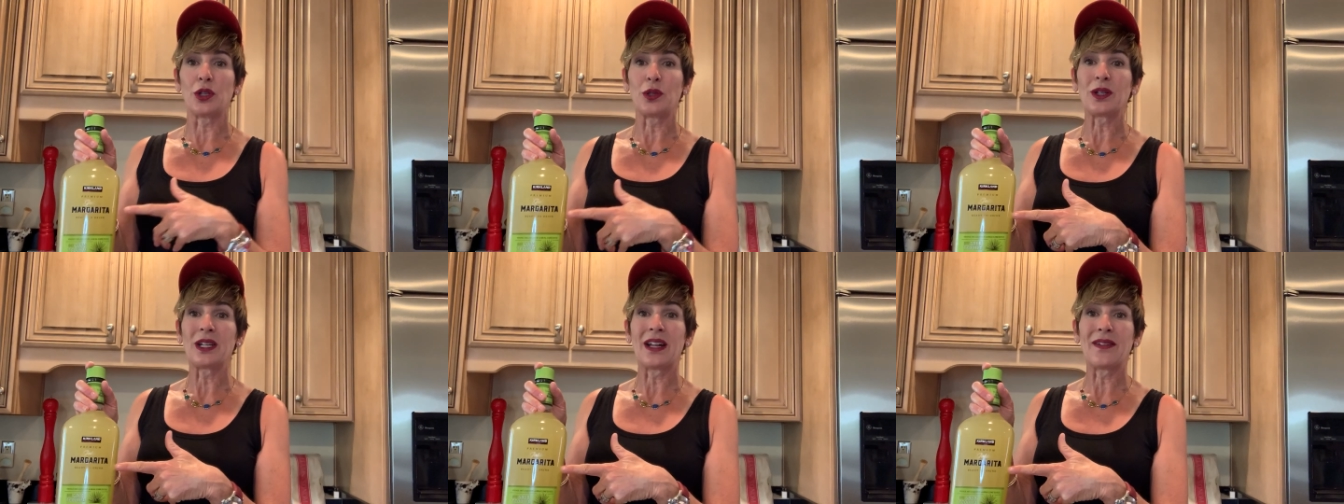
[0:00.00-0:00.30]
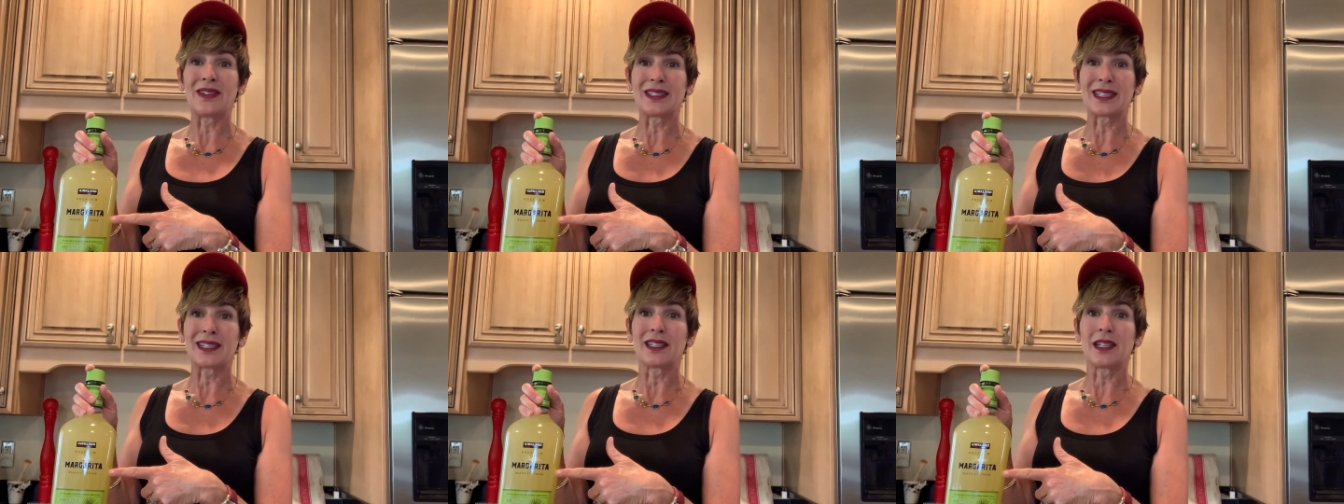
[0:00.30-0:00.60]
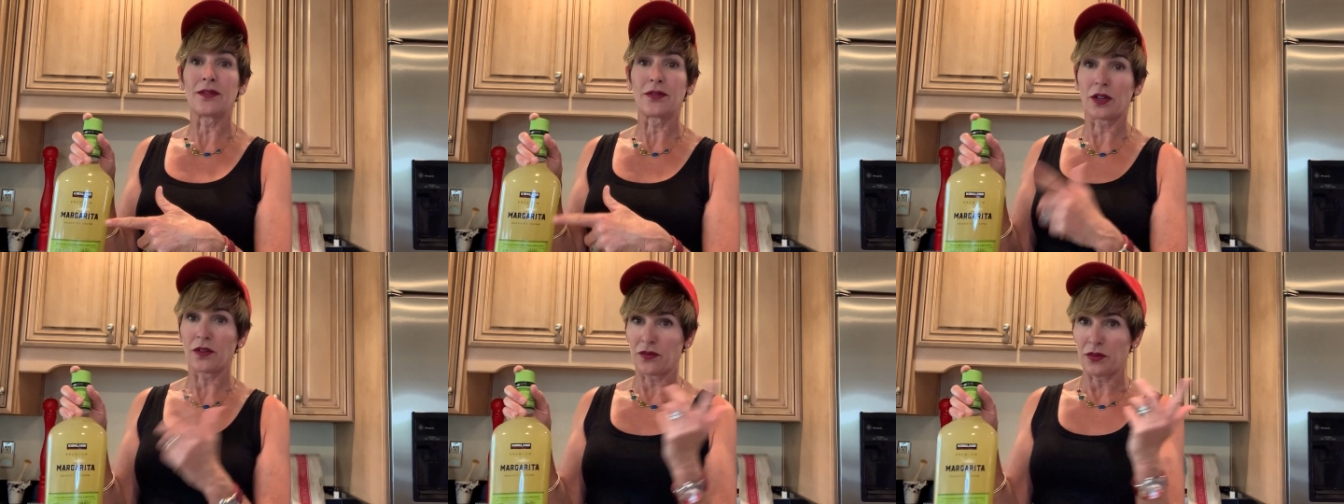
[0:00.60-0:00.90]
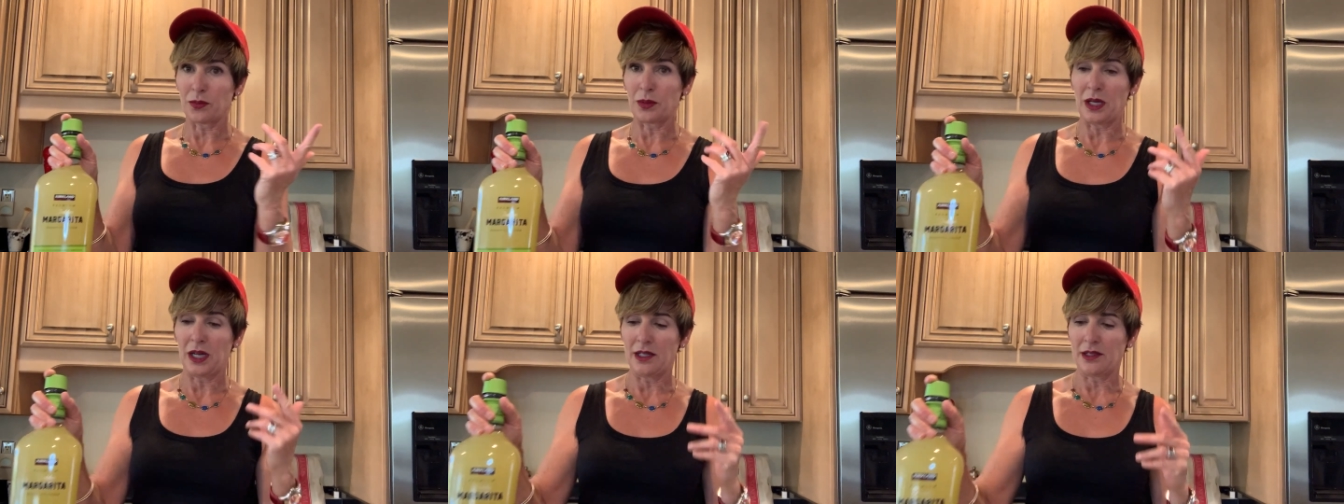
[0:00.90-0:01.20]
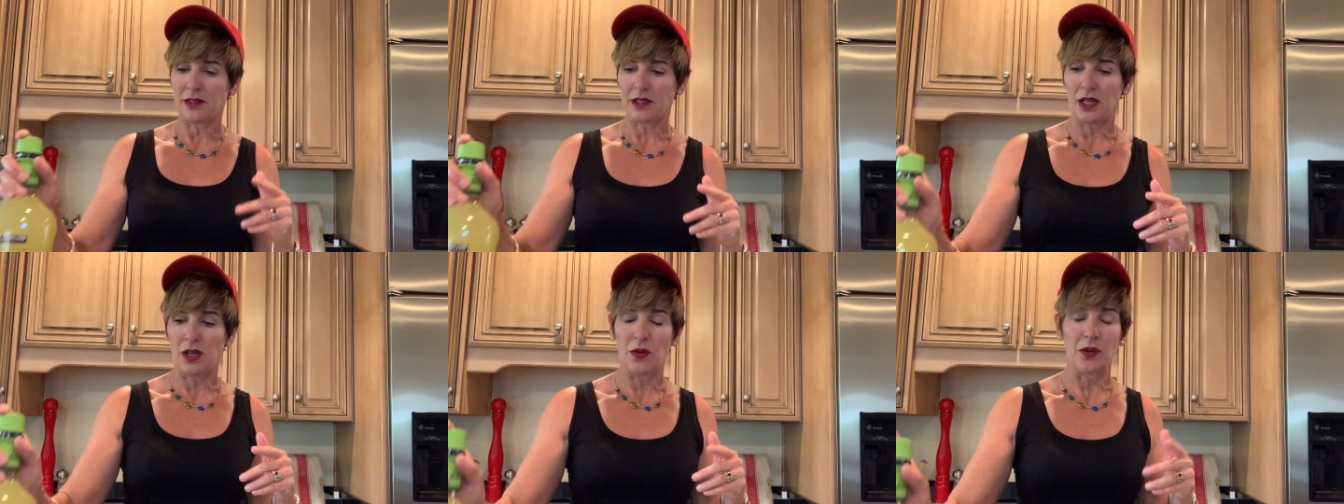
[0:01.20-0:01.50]
You can have it delivered from
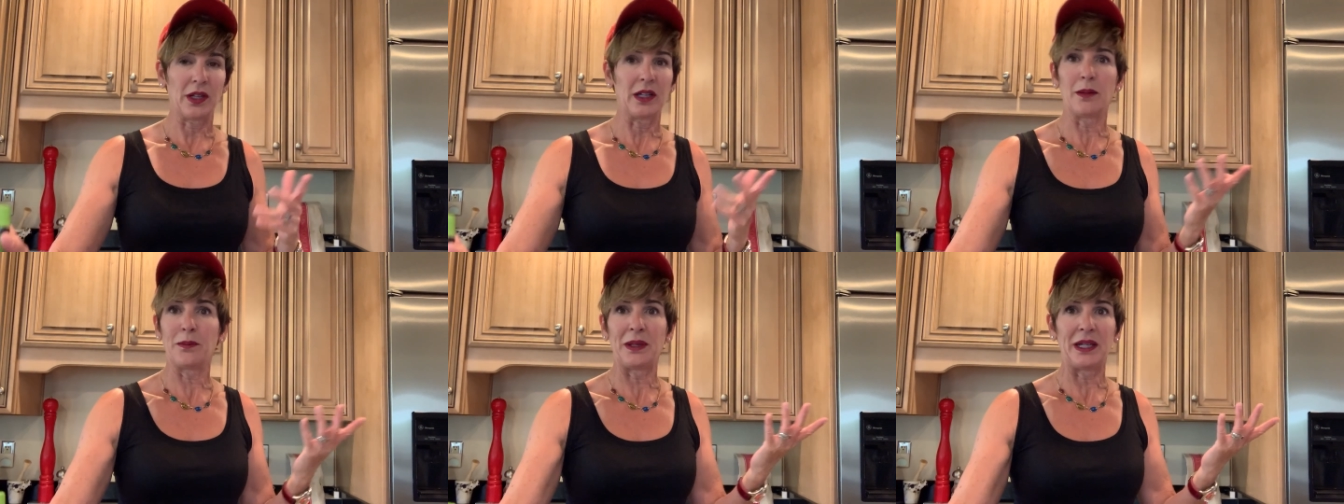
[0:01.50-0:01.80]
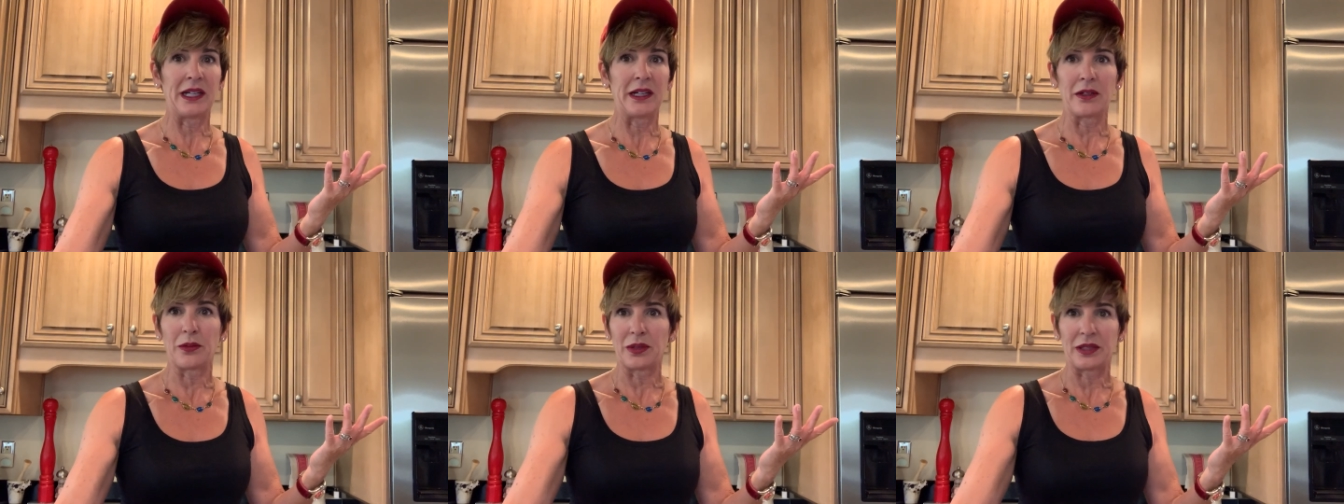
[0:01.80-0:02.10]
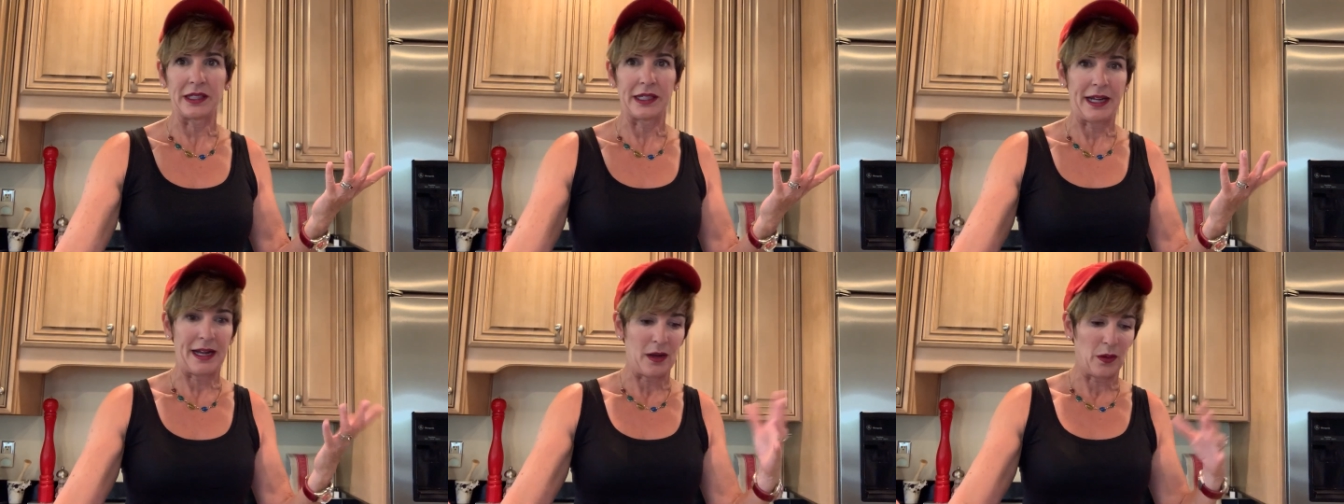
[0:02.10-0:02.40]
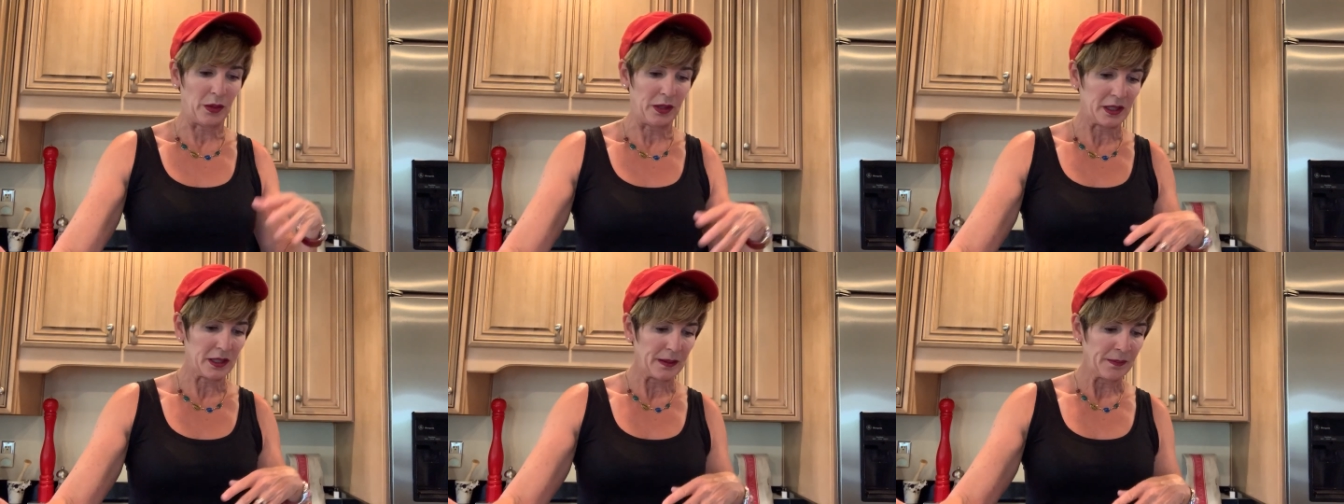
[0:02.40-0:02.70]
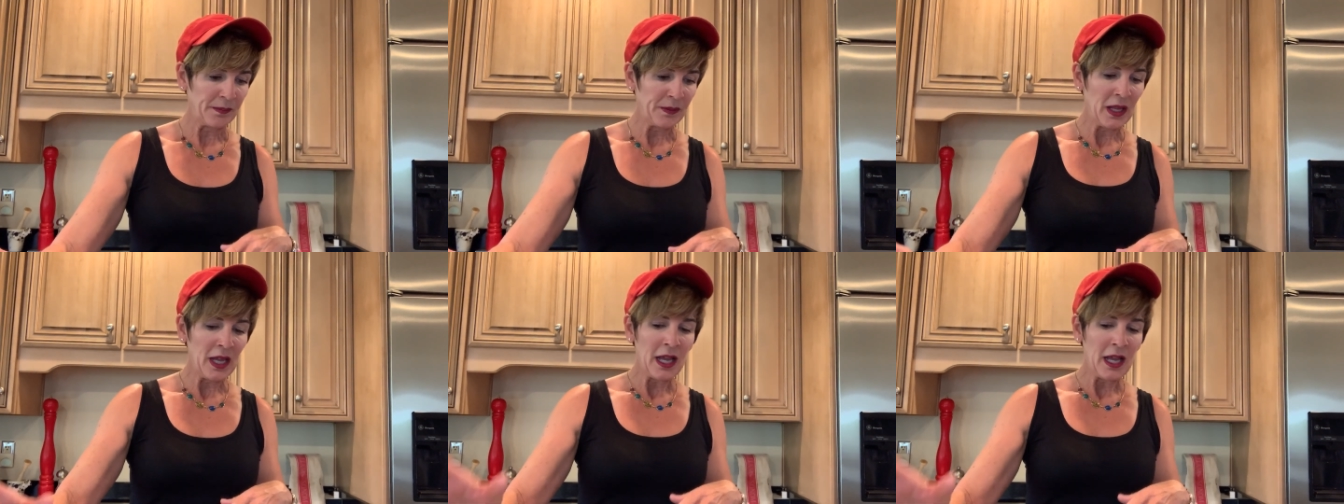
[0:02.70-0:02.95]
Costco. It'll be here within hours.